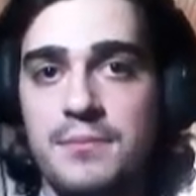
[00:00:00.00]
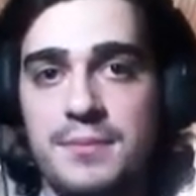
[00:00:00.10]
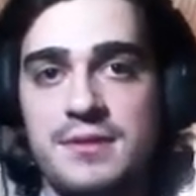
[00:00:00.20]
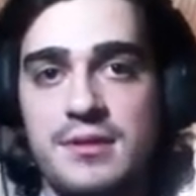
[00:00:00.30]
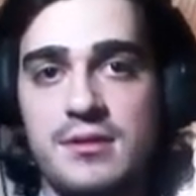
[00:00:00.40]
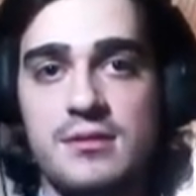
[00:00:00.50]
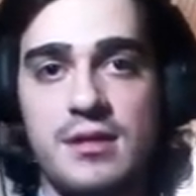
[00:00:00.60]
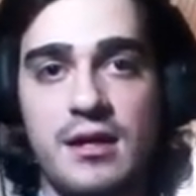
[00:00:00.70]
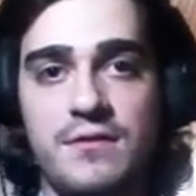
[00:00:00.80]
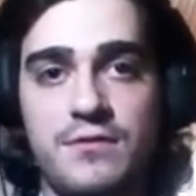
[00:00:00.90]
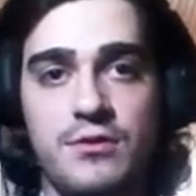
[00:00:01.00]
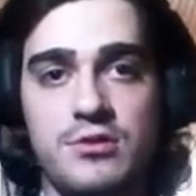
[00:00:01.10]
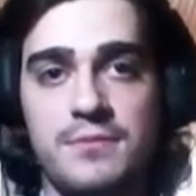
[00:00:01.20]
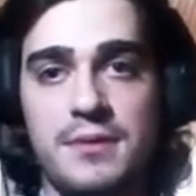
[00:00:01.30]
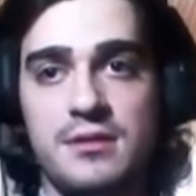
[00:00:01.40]
Businesses like
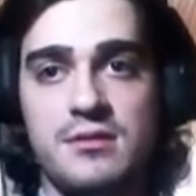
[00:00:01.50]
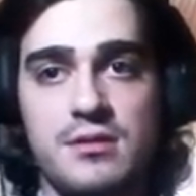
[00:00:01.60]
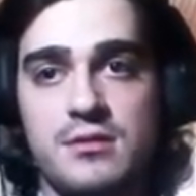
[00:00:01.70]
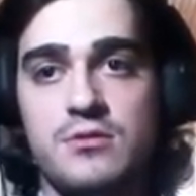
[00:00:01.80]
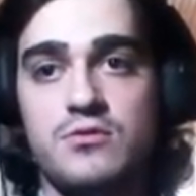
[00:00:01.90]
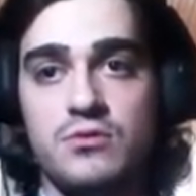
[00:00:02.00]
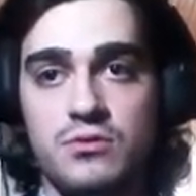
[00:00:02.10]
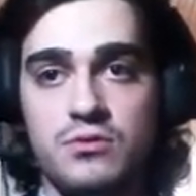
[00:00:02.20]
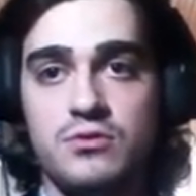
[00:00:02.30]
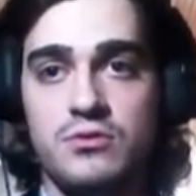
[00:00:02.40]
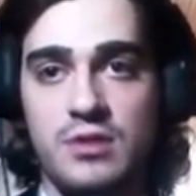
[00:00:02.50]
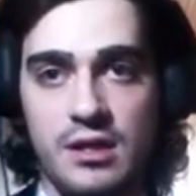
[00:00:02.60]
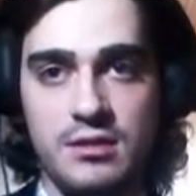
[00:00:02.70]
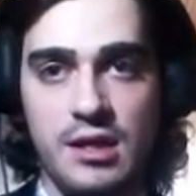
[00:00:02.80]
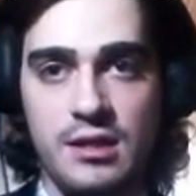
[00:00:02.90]
Flowship exist to take
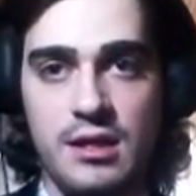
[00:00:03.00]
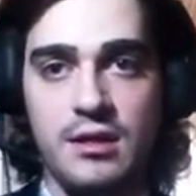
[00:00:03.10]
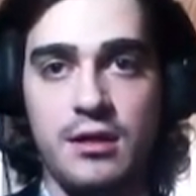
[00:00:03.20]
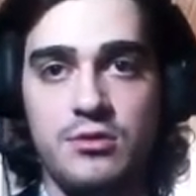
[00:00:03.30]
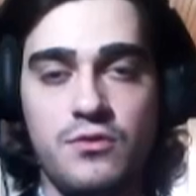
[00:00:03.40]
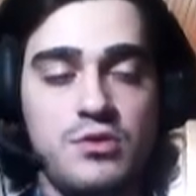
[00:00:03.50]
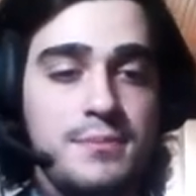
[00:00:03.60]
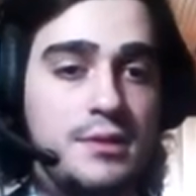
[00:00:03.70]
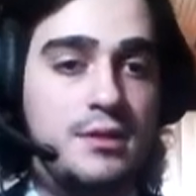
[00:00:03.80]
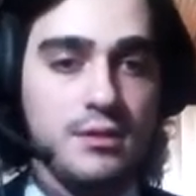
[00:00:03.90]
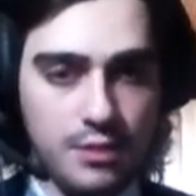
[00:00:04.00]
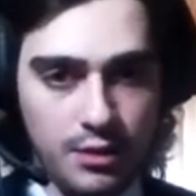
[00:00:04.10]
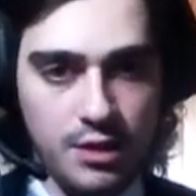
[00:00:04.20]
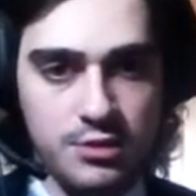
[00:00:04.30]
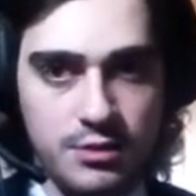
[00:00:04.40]
the headache out of shipping
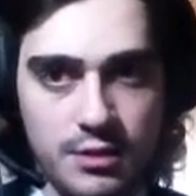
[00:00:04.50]
internationally.